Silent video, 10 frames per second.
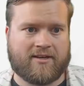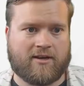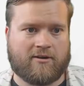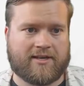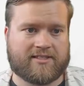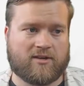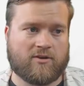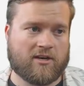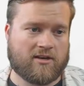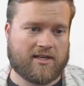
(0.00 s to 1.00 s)
All right, so
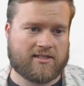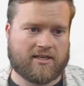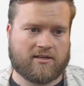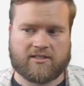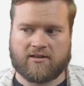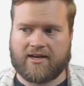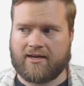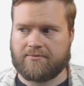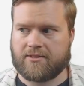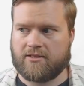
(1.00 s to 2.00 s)
here it is. Here's our
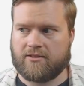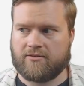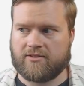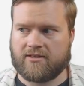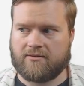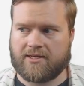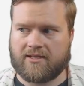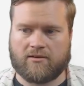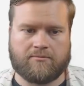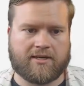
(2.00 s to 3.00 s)
app, to-dos. I'll make it a
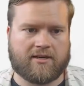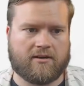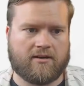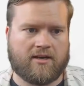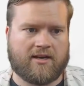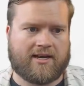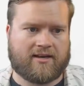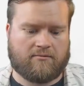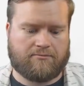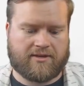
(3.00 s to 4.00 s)
little bigger. I
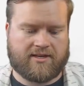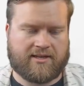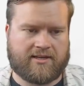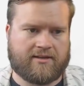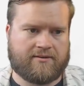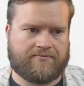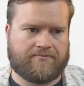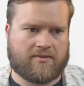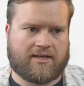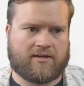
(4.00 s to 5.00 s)
can put in,
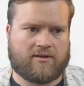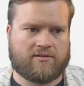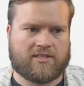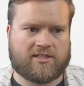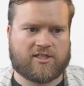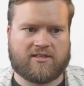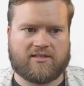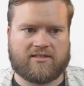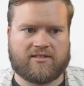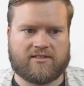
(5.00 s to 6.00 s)
I don't know,
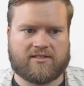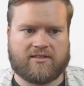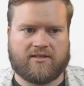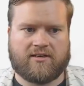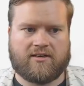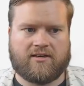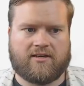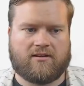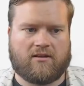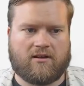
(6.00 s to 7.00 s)
dishes,
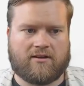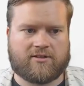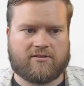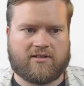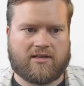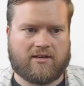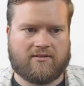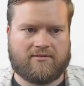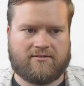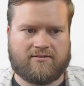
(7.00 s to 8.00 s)
laundry,
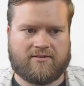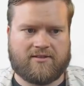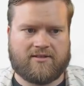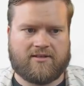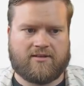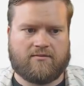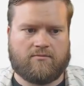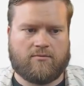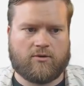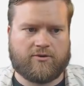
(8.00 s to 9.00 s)

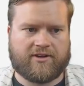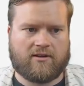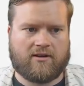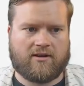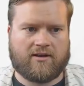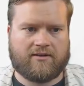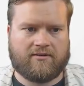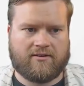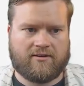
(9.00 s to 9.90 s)
mow the lawn.